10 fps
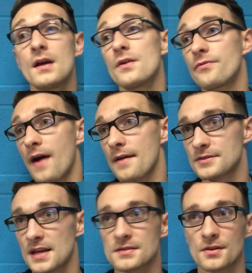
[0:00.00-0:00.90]
5
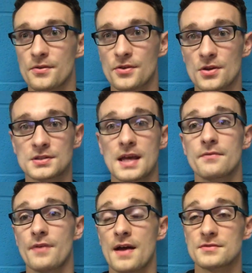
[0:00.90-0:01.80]
sets on a Thursday
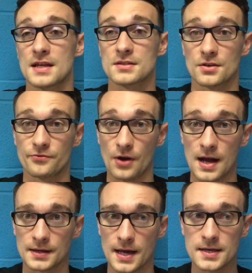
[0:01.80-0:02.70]
and 5 sets on a
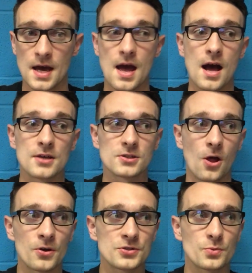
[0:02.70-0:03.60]
Friday, as
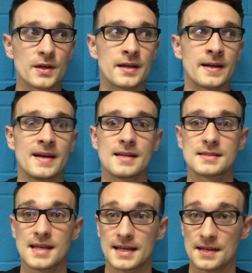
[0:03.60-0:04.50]
long as we're
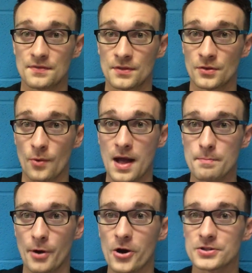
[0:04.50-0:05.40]
ticking the
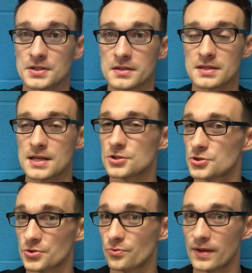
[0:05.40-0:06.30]
right boxes, it
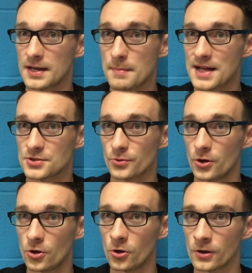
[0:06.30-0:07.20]
shouldn't really matter at
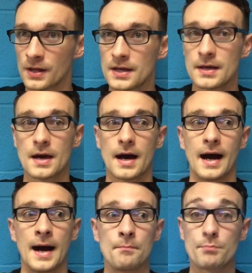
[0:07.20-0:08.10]
all.
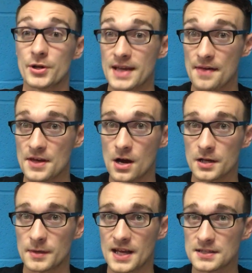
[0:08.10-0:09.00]
But yeah, the
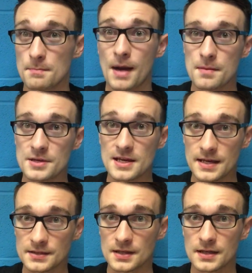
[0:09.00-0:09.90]
argument is it might be
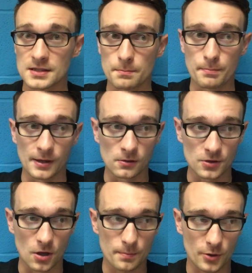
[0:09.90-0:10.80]
easier to build
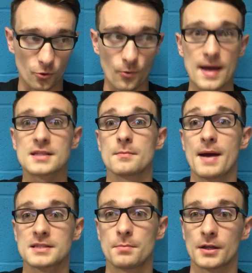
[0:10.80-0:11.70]
up greater
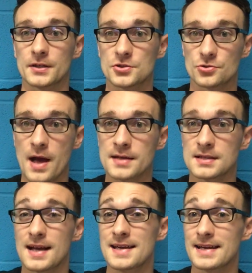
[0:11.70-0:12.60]
metabolic
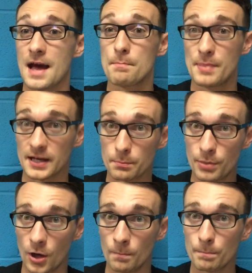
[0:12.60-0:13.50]
stress, i.e. get a bigger
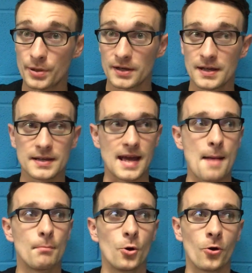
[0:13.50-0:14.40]
pump,
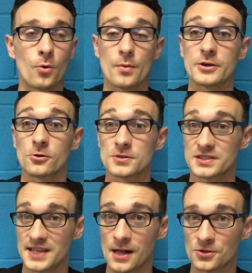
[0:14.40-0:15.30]
get more what we call
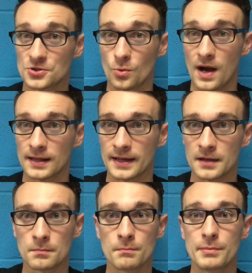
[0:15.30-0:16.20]
cell
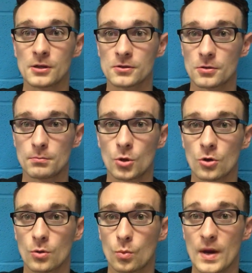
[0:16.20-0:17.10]
swelling and build up
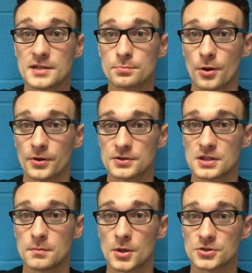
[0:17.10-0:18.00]
more waste products
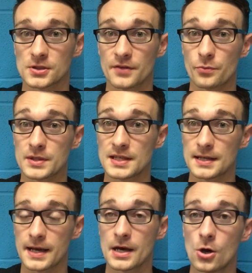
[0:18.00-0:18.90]
in the muscle if we
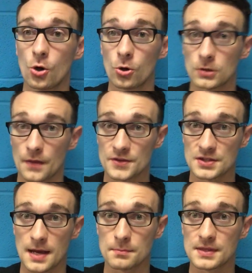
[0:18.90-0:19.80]
did it all on the
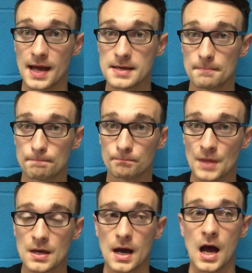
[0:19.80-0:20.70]
same day.
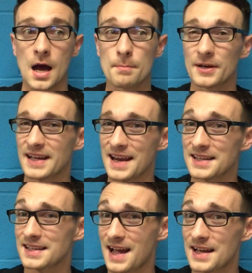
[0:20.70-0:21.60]
But again,
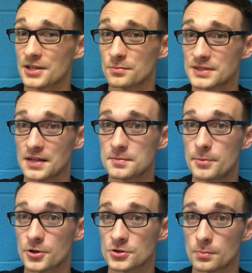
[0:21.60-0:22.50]
it kind of comes down to
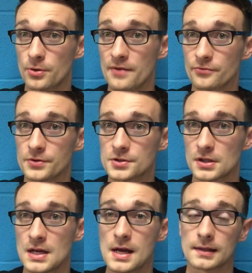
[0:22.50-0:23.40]
personal preference.
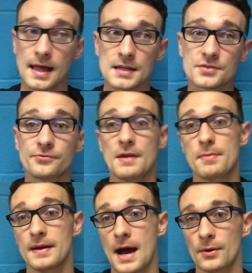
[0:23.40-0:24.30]
Let's
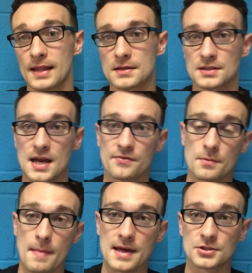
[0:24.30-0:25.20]
flip it now, and let's say if
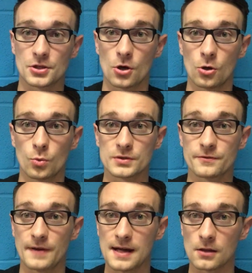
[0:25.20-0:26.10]
the major goal was
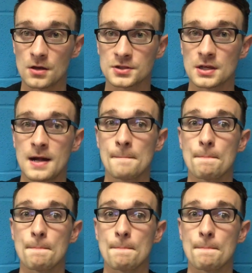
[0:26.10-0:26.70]
fat loss,